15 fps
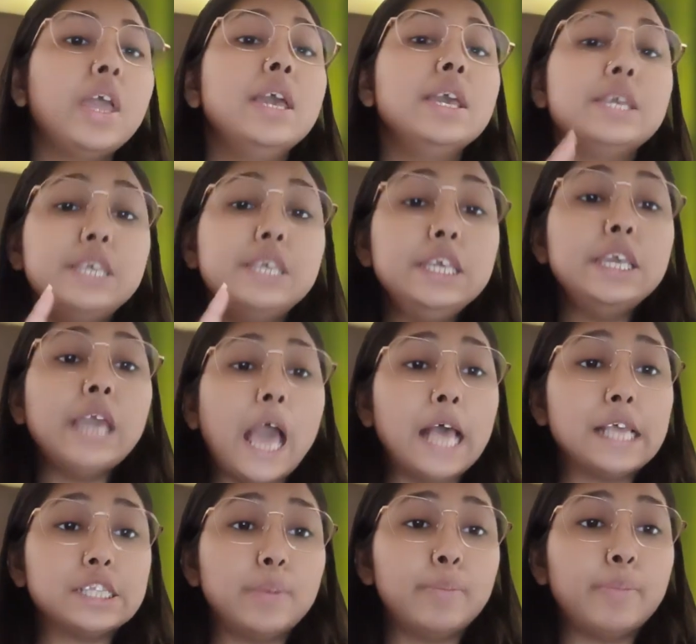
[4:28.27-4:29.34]
He
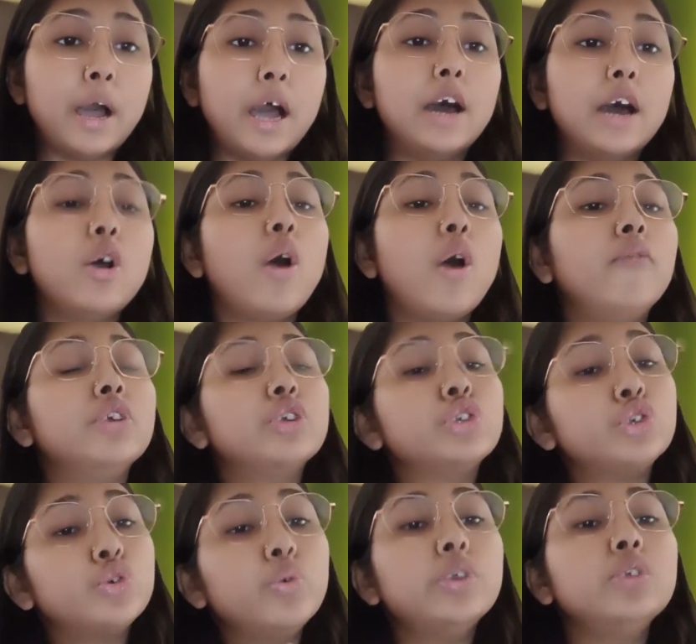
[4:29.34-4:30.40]
has the power of
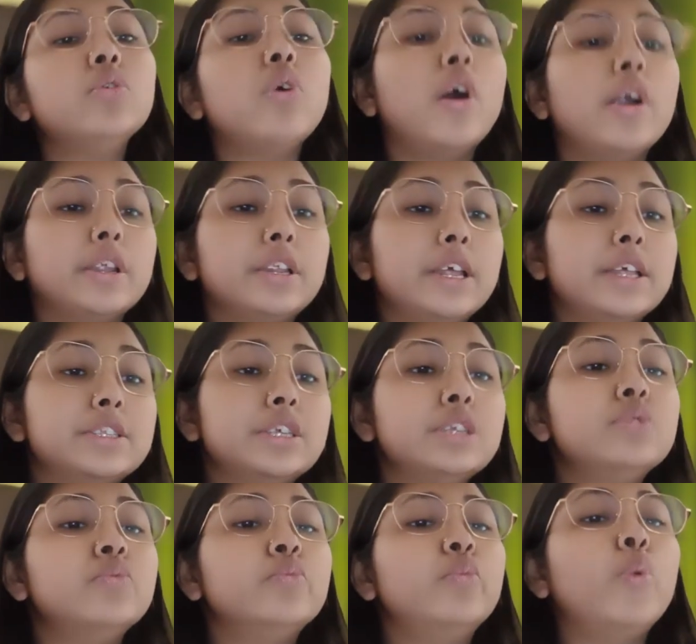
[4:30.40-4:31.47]
issuing
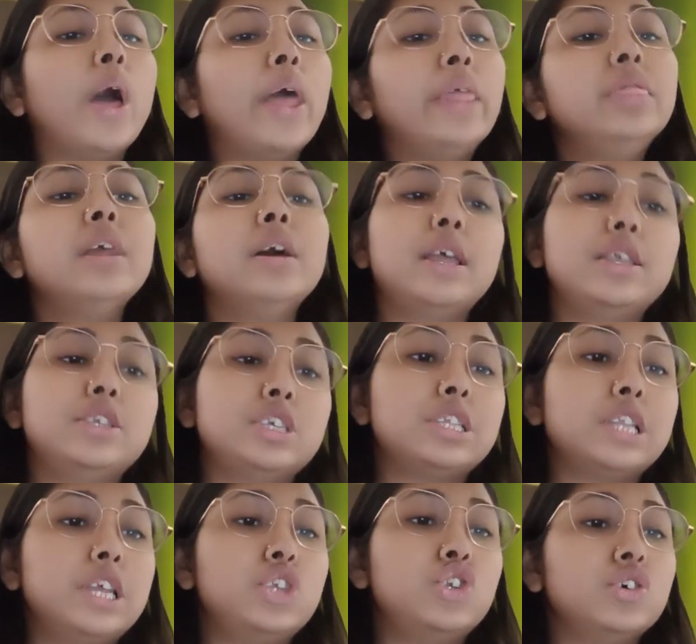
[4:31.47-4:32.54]
ordinances when the
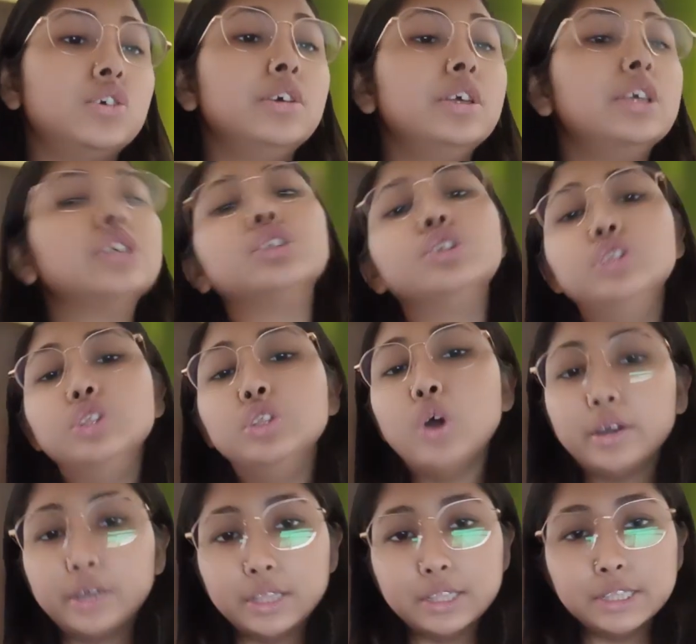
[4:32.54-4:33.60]
legislature is
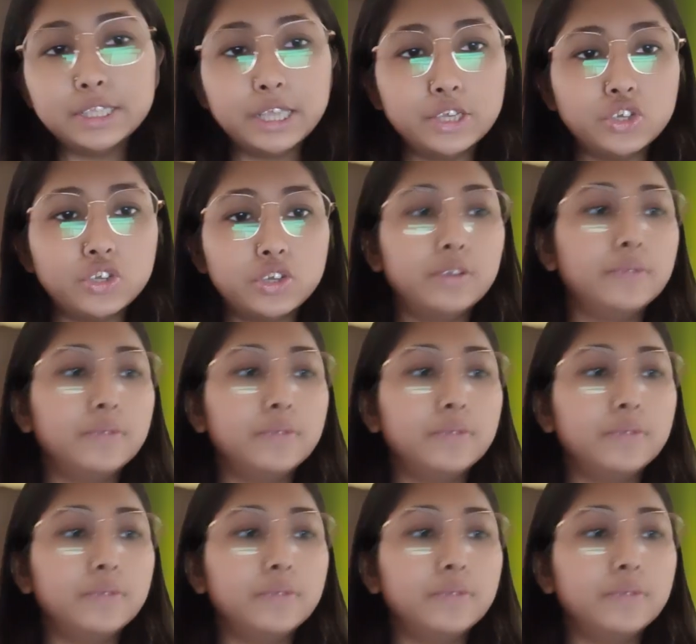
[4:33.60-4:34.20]
not in session.